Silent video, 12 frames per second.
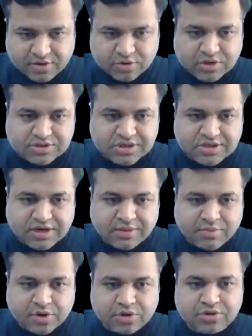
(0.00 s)
2003
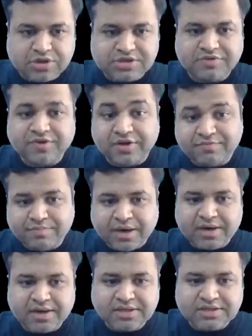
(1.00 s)
upon 2005
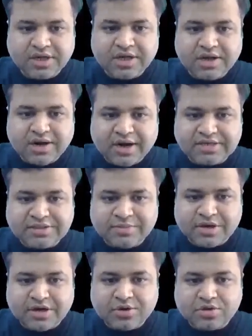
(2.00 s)
power x,
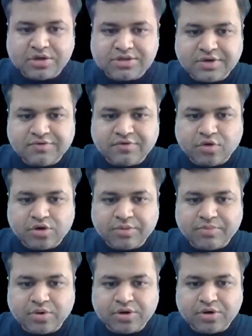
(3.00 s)
similarly 2004
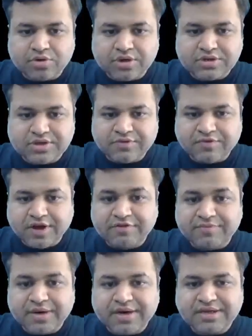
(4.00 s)
upon 5
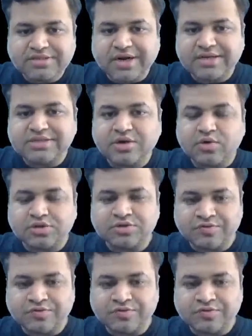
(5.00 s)
power x, that is equal.